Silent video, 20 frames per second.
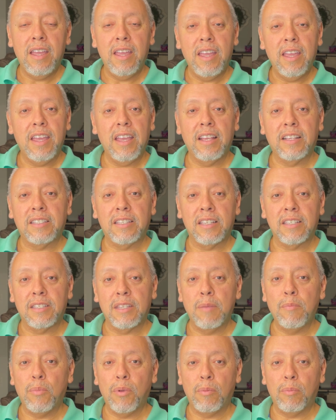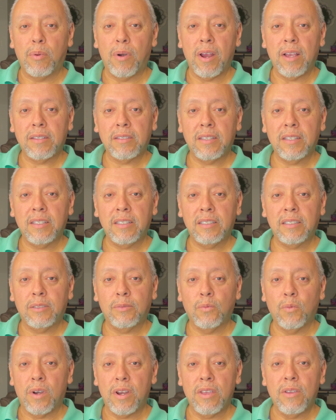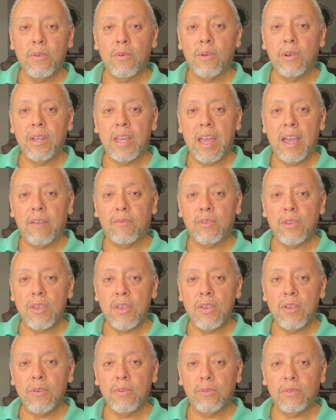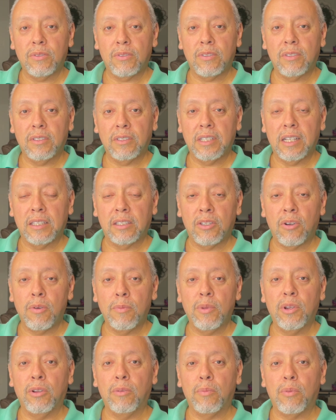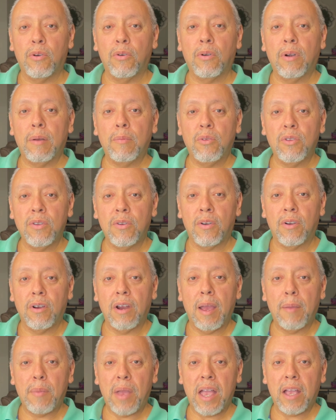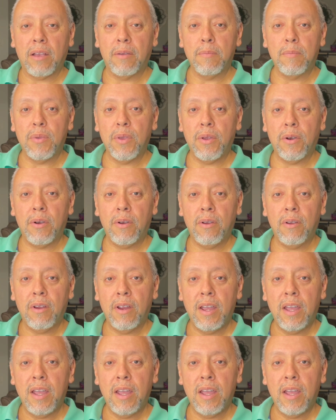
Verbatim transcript: It's a simple process where you only have to use the terminal program on your Mac computer